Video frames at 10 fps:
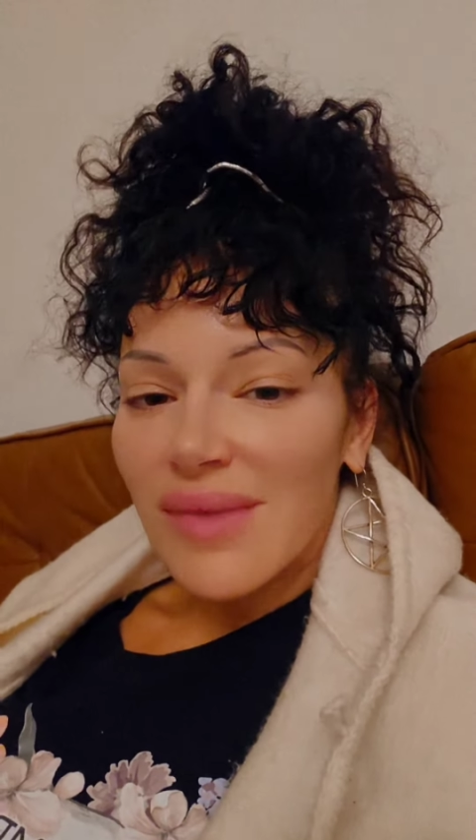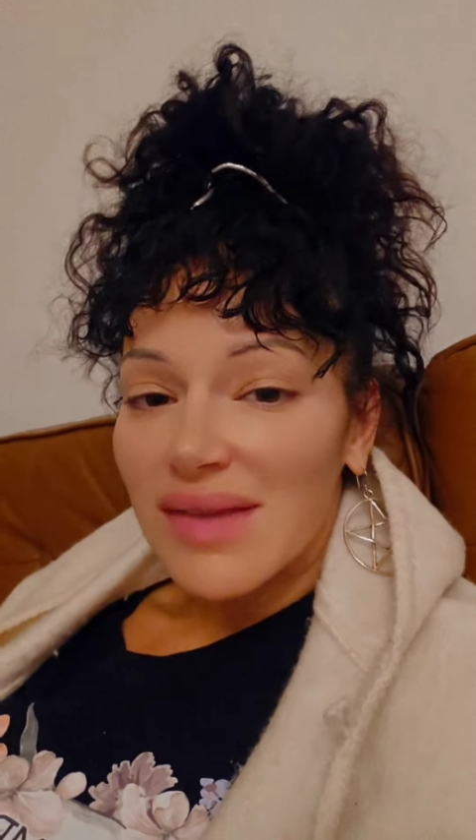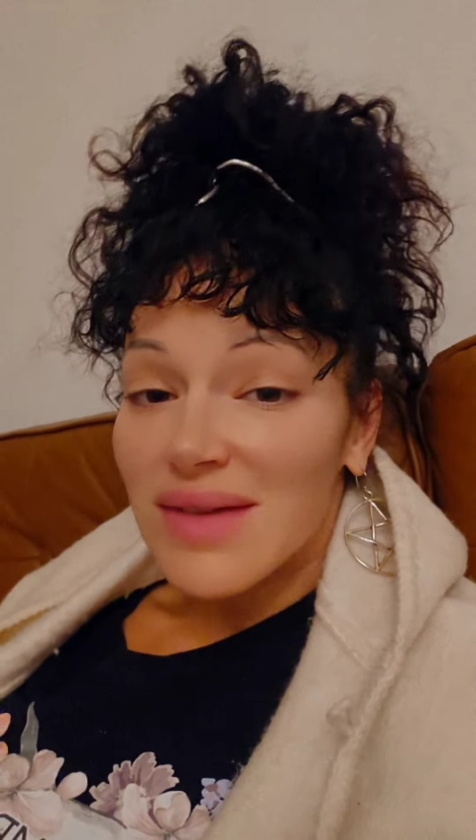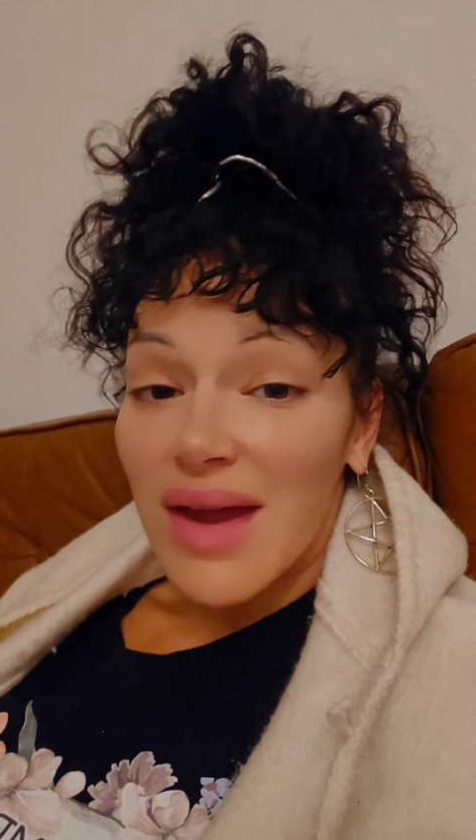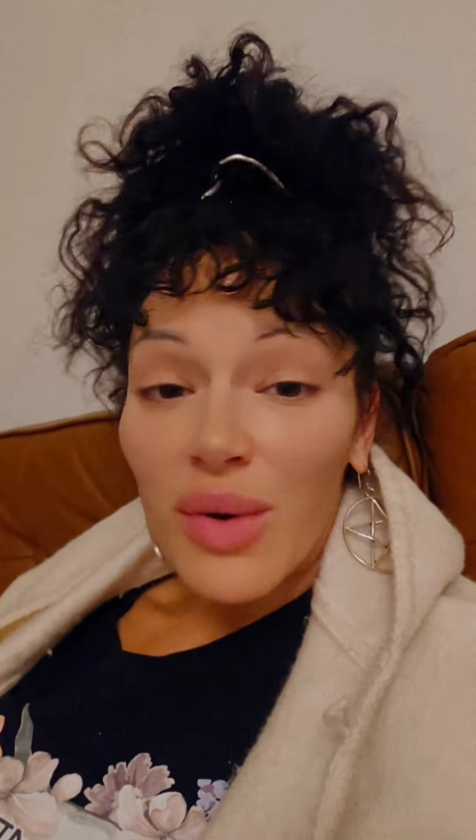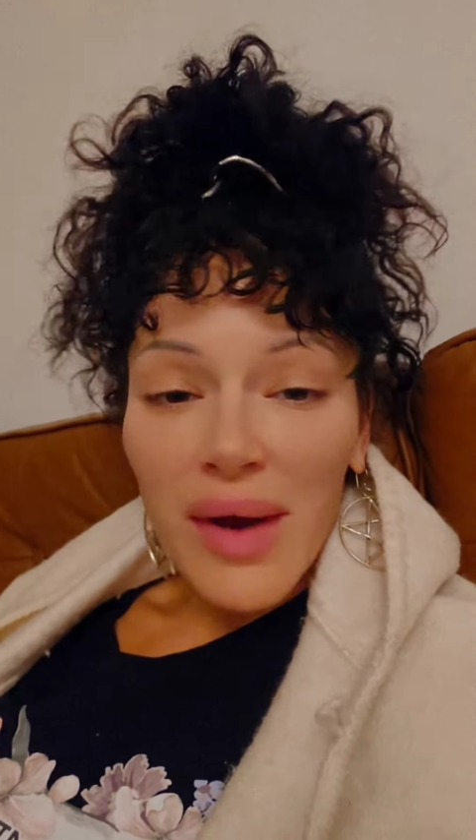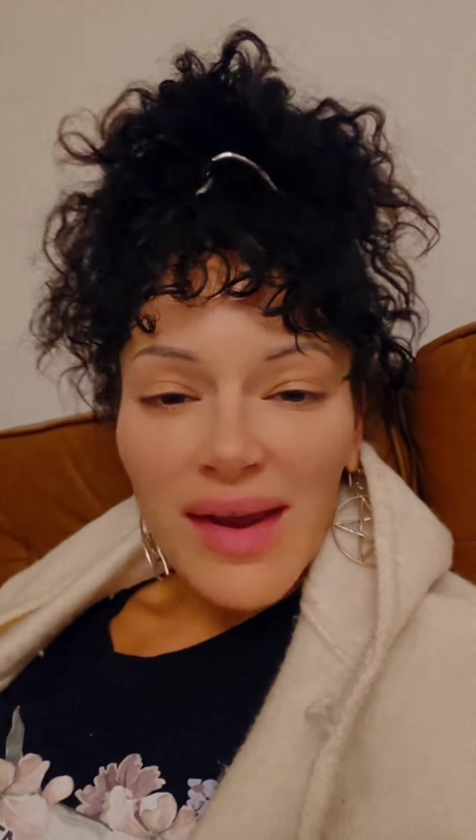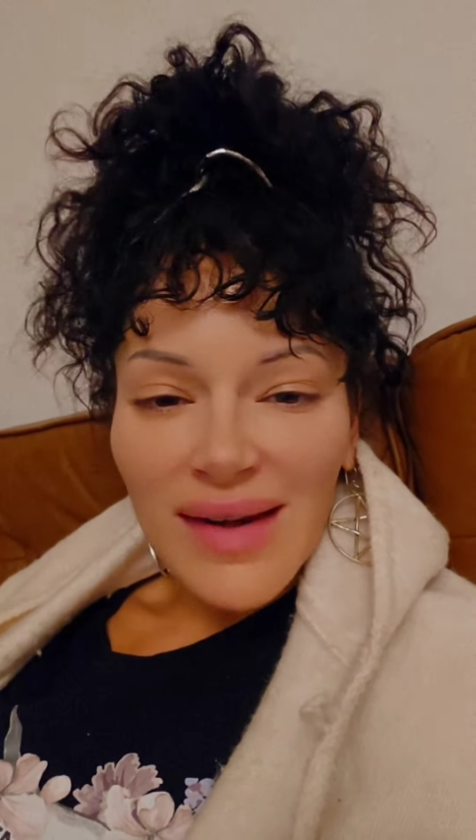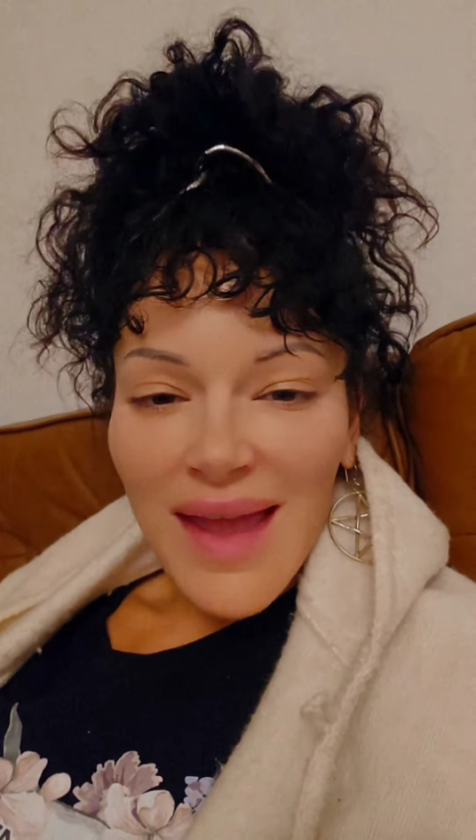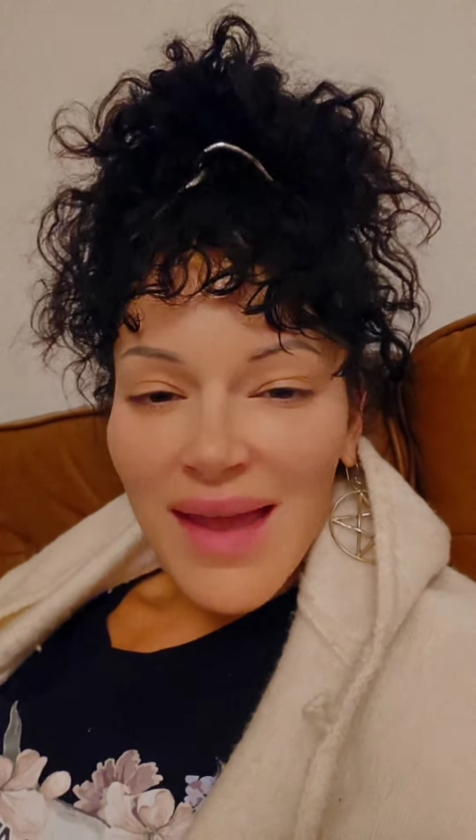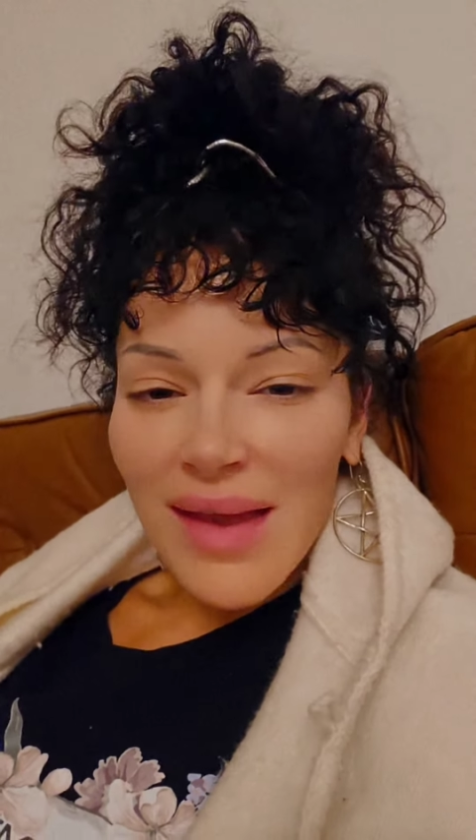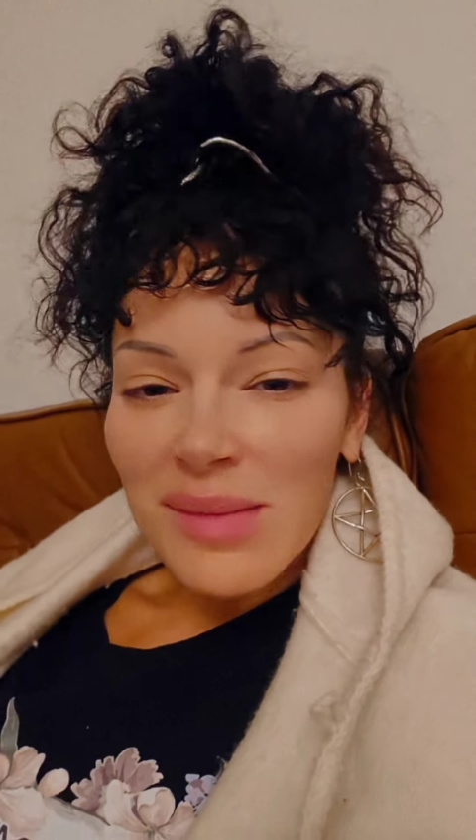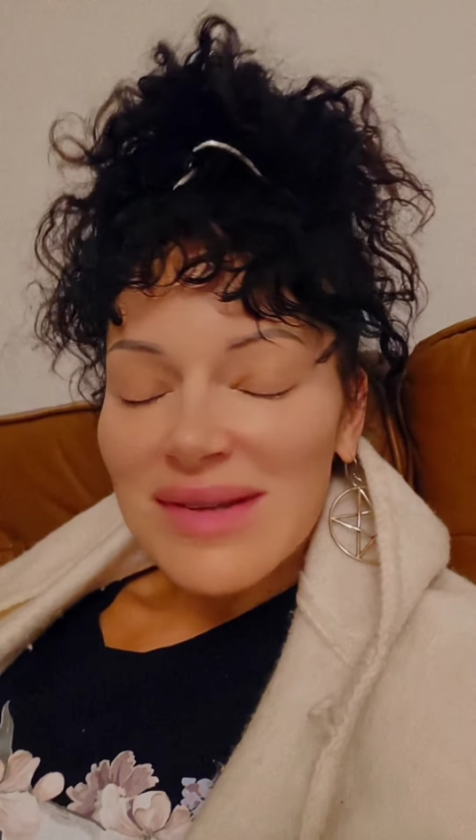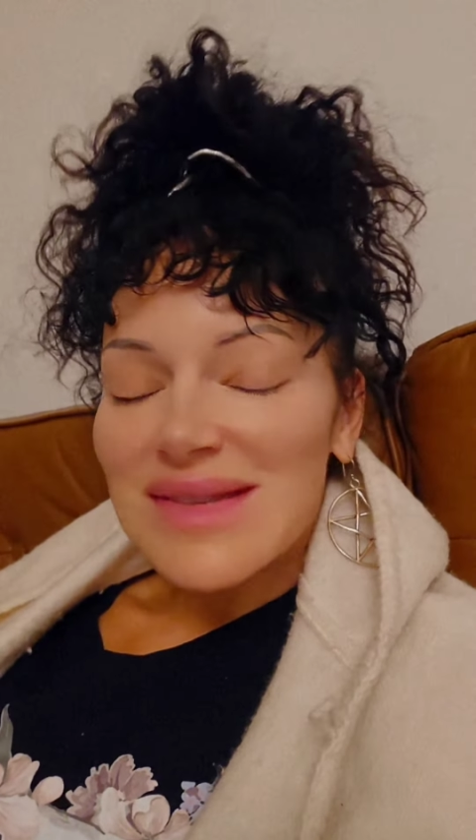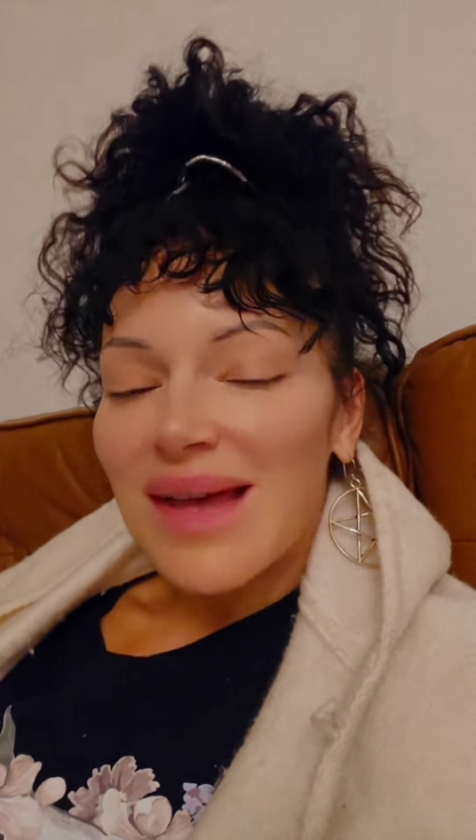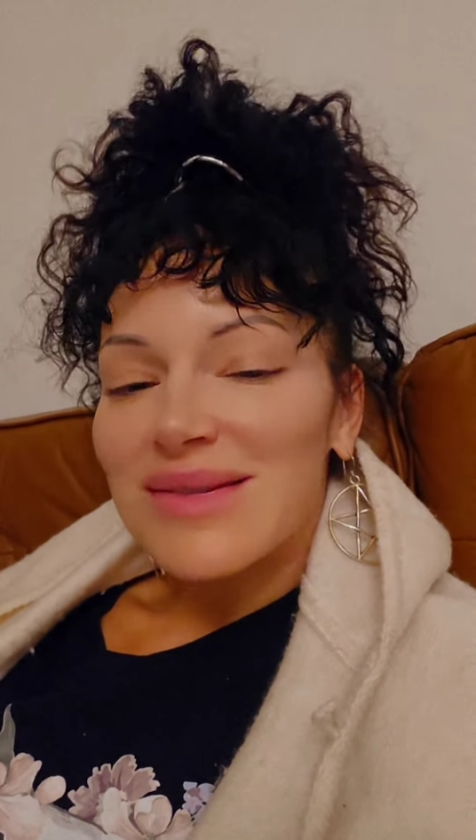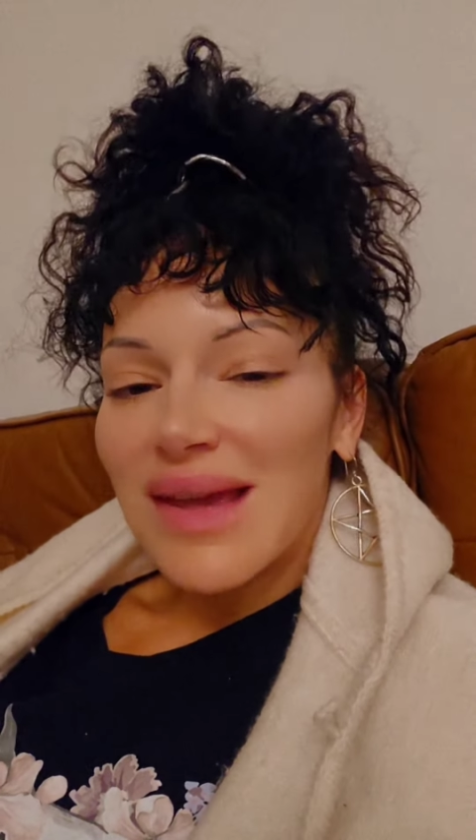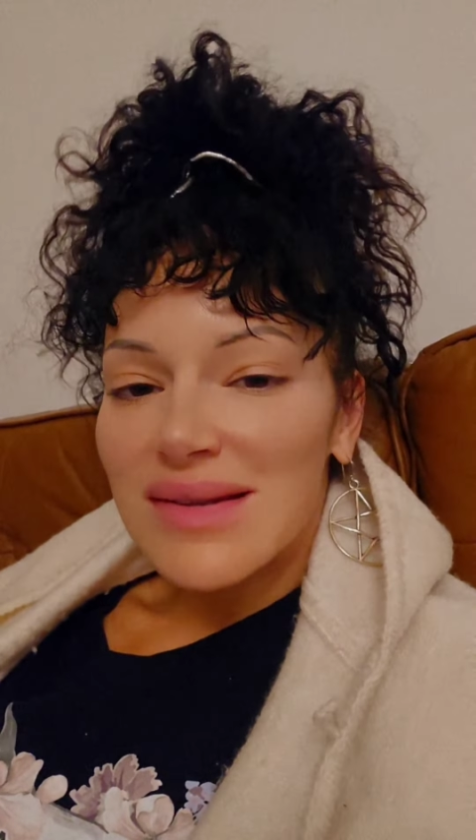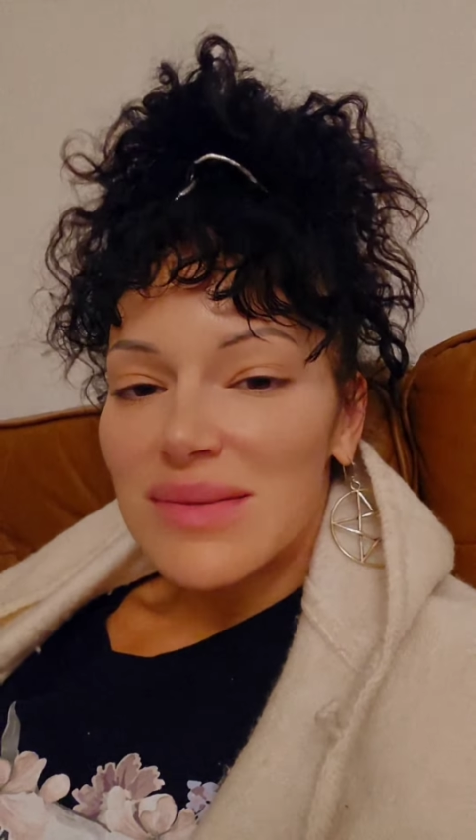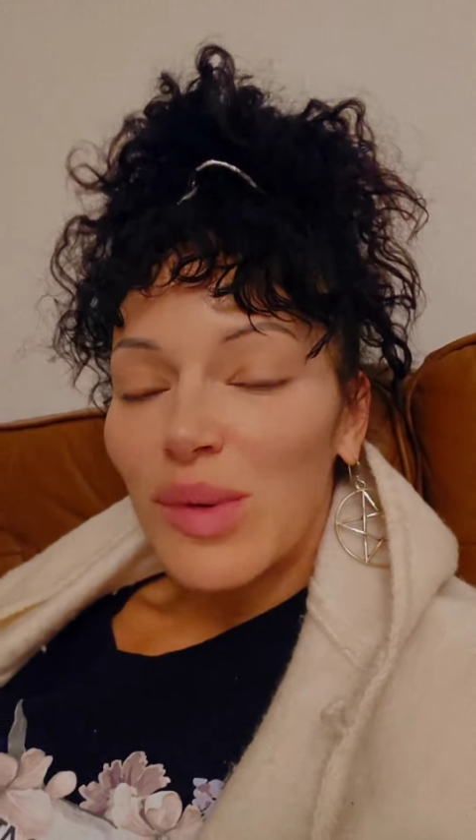It's got a great name and it sounds
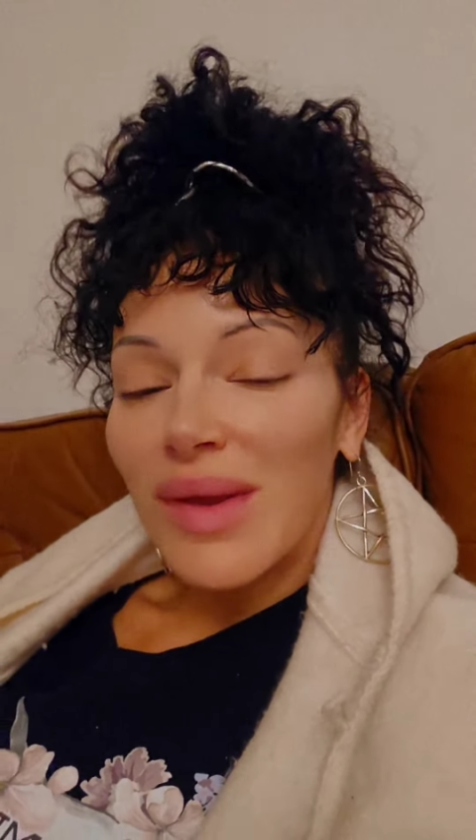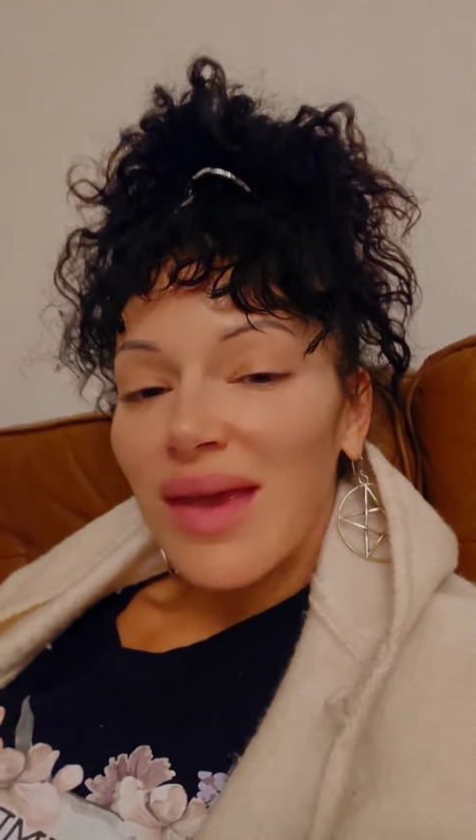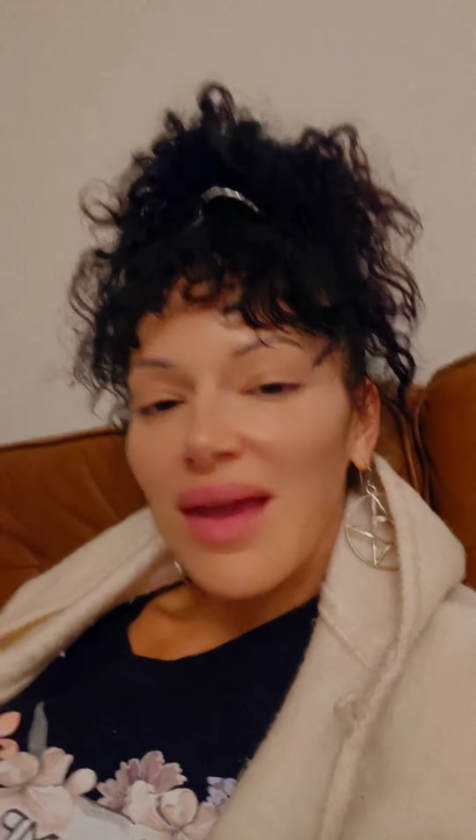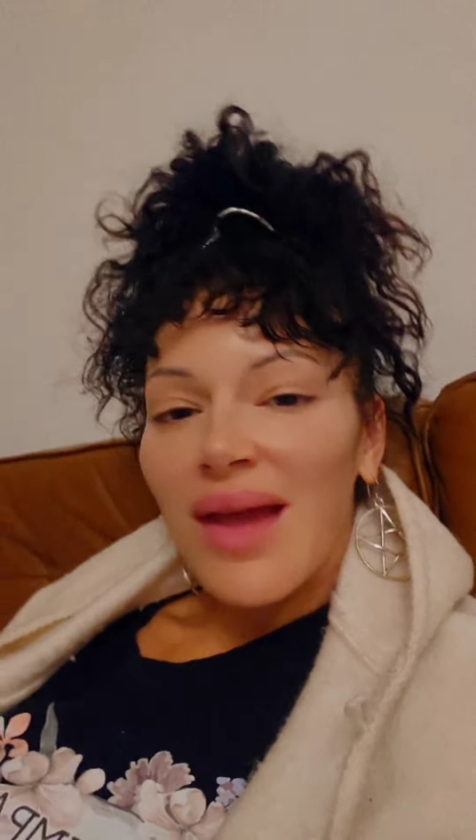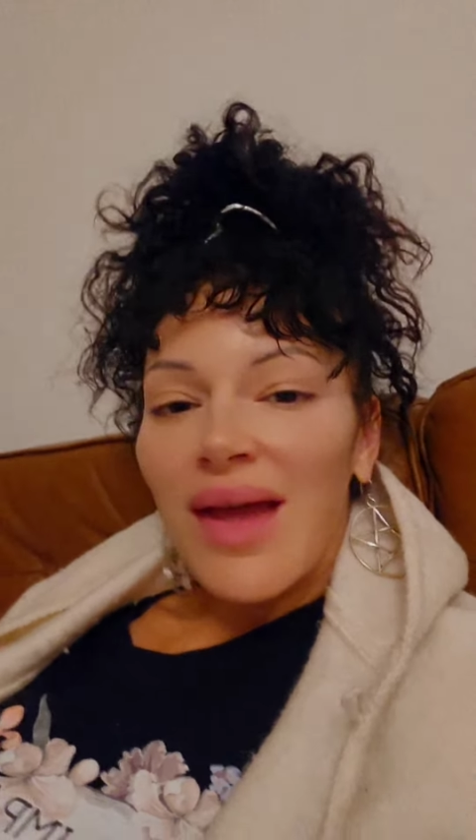kind of spooky.